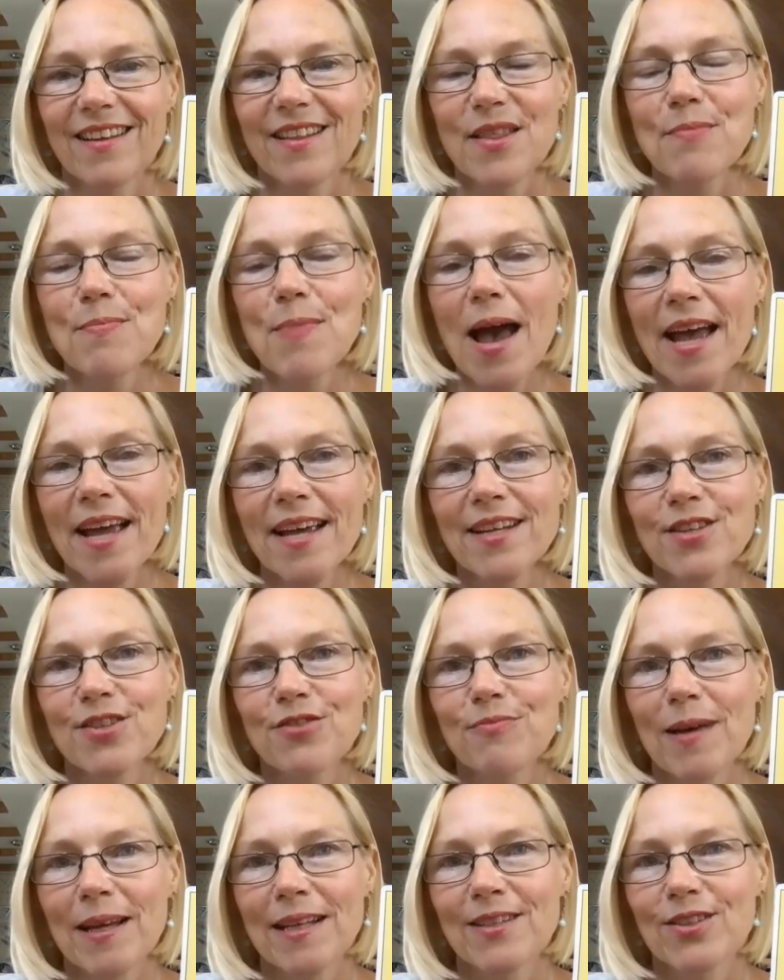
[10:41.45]
The Page
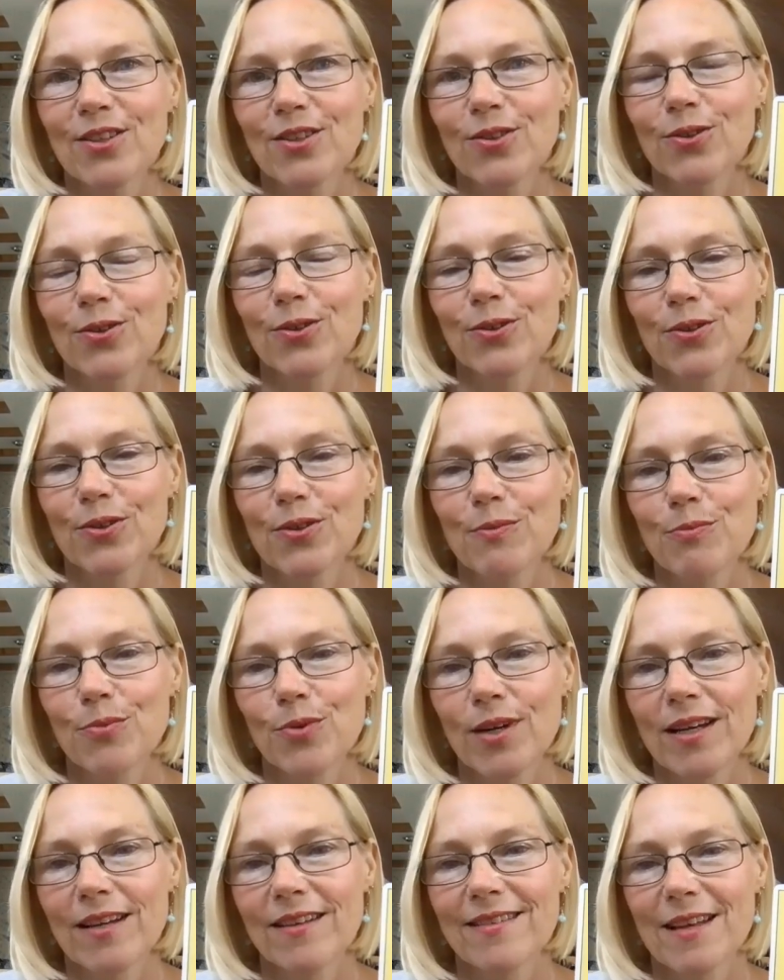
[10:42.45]
of Pentacles
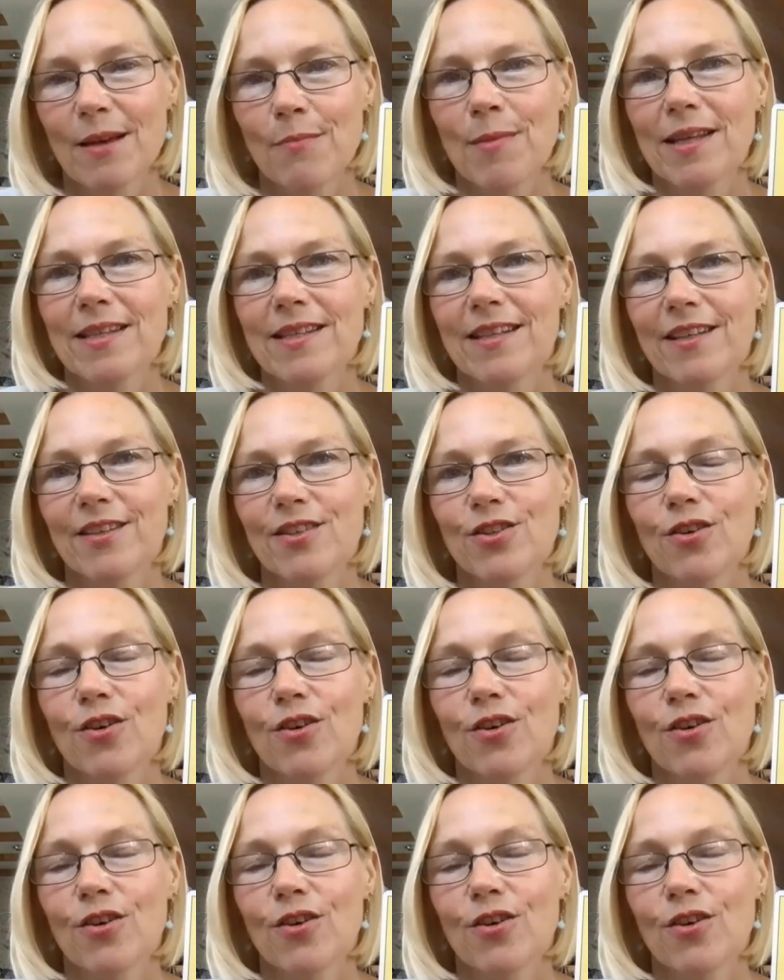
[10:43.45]
brings a message